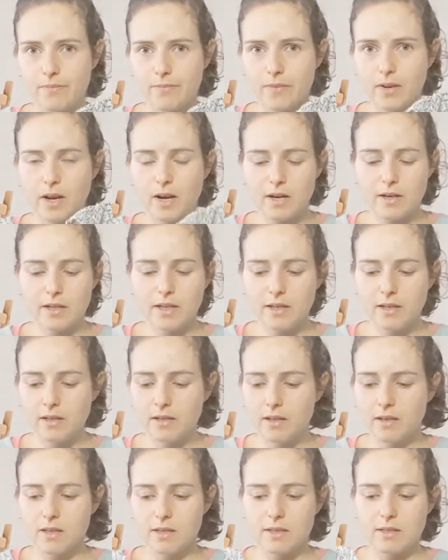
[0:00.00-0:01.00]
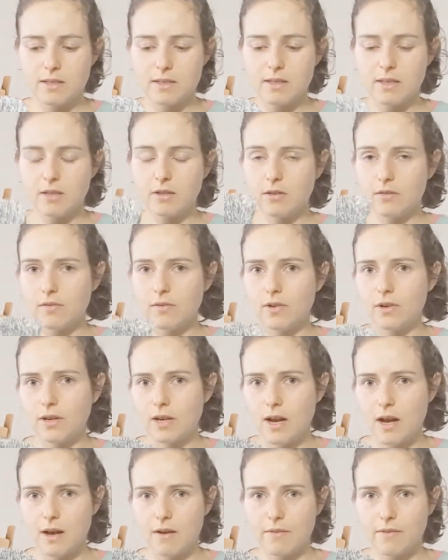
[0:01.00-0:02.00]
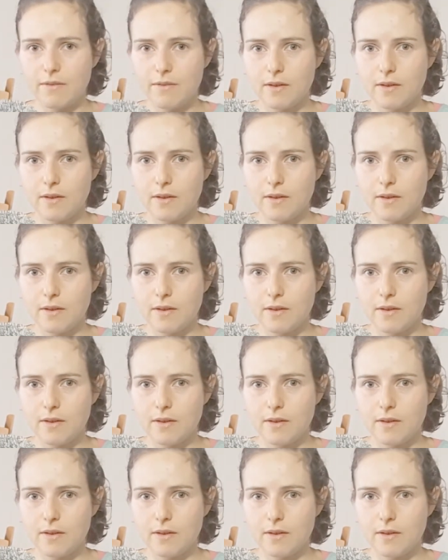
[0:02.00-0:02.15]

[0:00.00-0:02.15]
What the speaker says: cardigan. It's knit on 4.5.